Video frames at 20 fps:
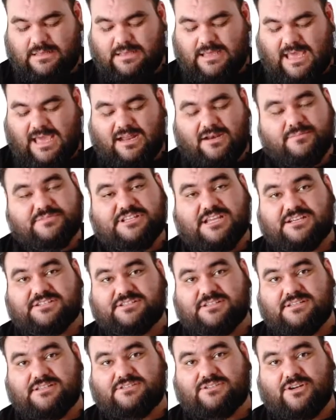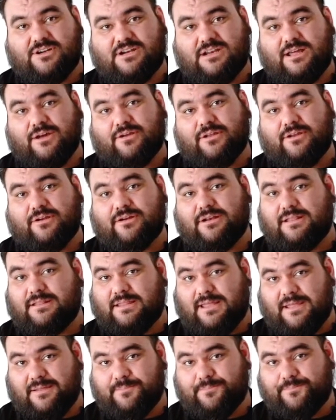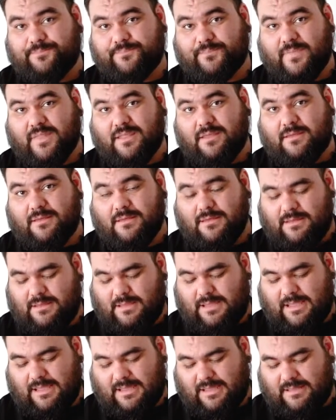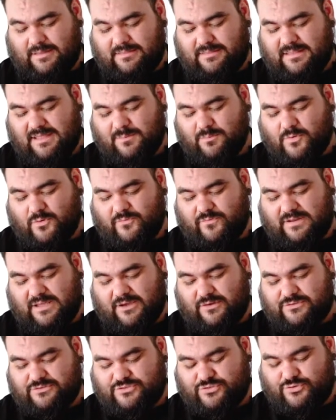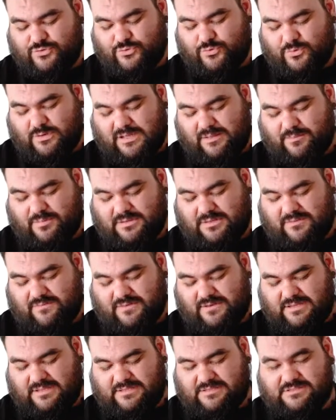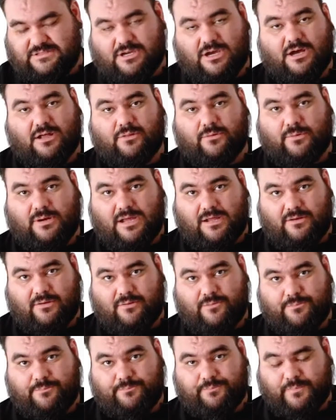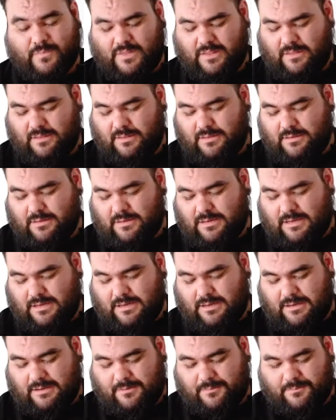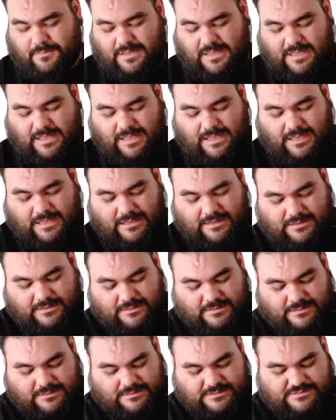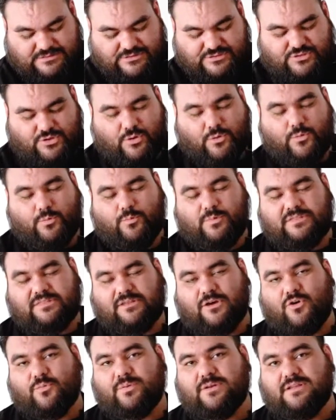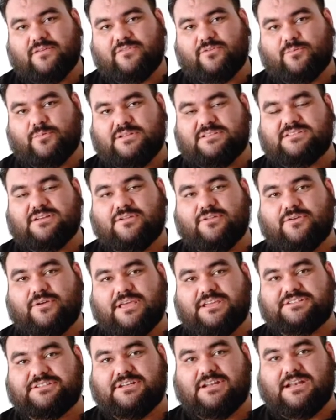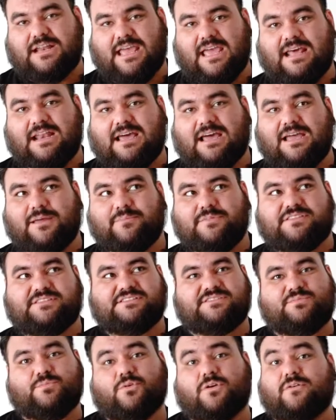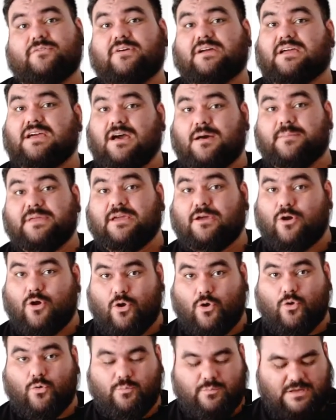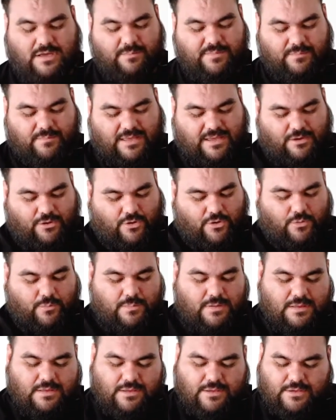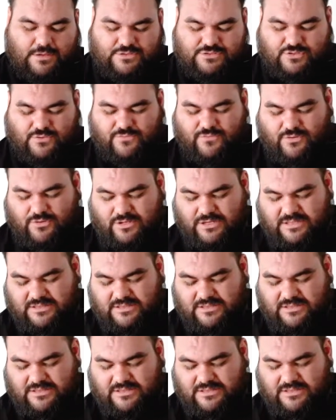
Adam's actually started out here in LA, and they moved out to, I believe it is Colorado. And so with the opening of the retail location in Anaheim, this is more of a coming back home. So if you look